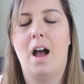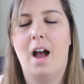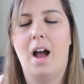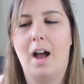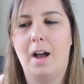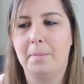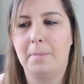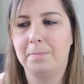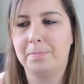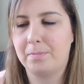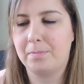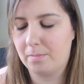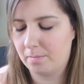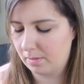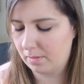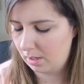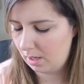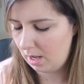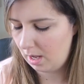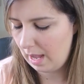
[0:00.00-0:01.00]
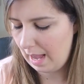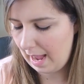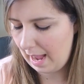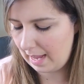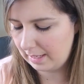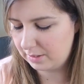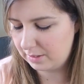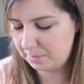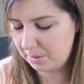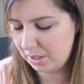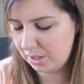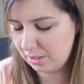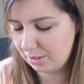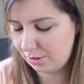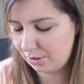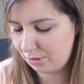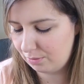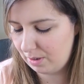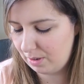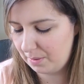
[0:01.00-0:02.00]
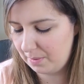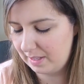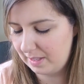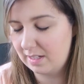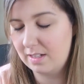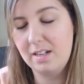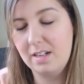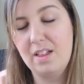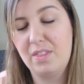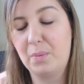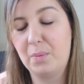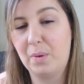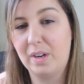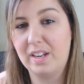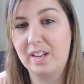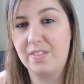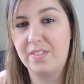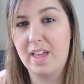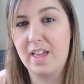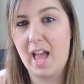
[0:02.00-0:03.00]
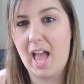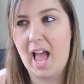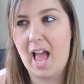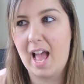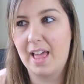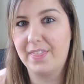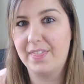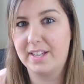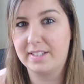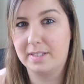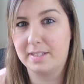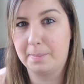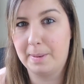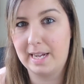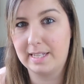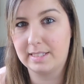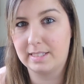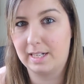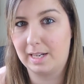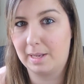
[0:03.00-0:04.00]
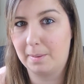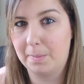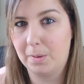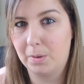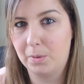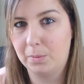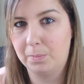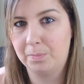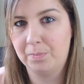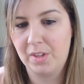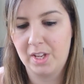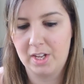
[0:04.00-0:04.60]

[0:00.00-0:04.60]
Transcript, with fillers: Um, and I'm going to throw in another one in there, and that's a paddling pool.